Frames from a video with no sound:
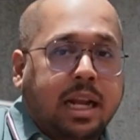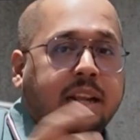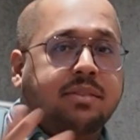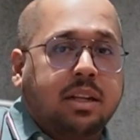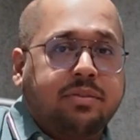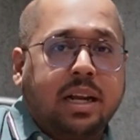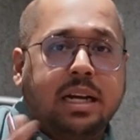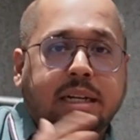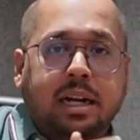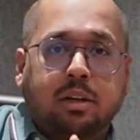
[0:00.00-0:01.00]
that gives enough
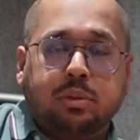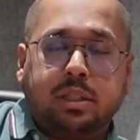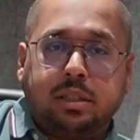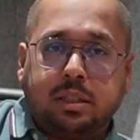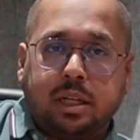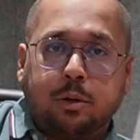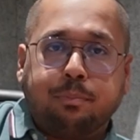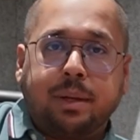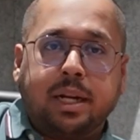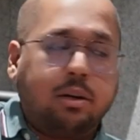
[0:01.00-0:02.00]
intel to the
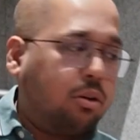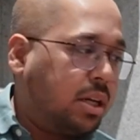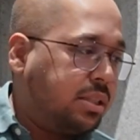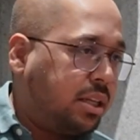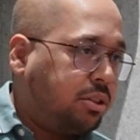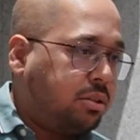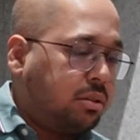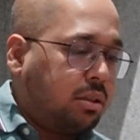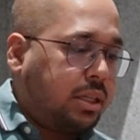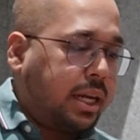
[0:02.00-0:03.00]
parent
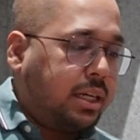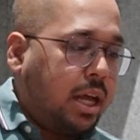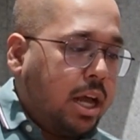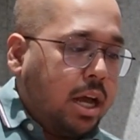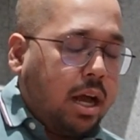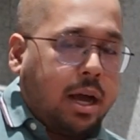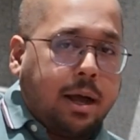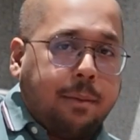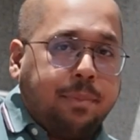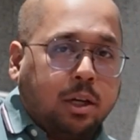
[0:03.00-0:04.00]
organization, right,
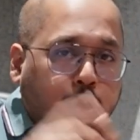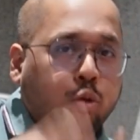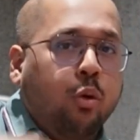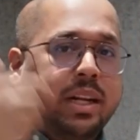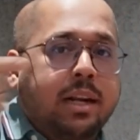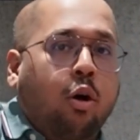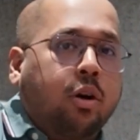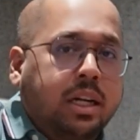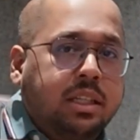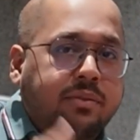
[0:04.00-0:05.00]
to go in and
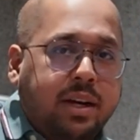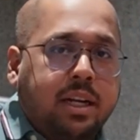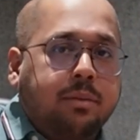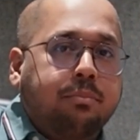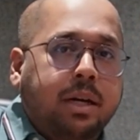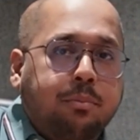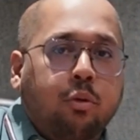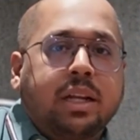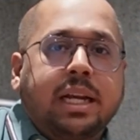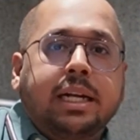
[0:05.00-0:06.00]
audit the vendor a bit
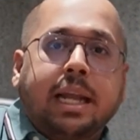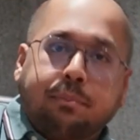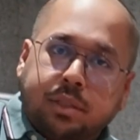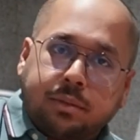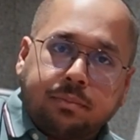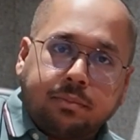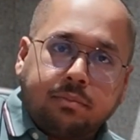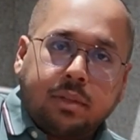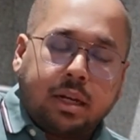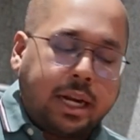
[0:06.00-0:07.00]
more in depth,
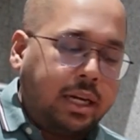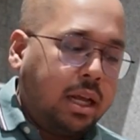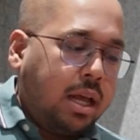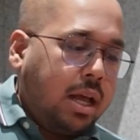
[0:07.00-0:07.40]
right?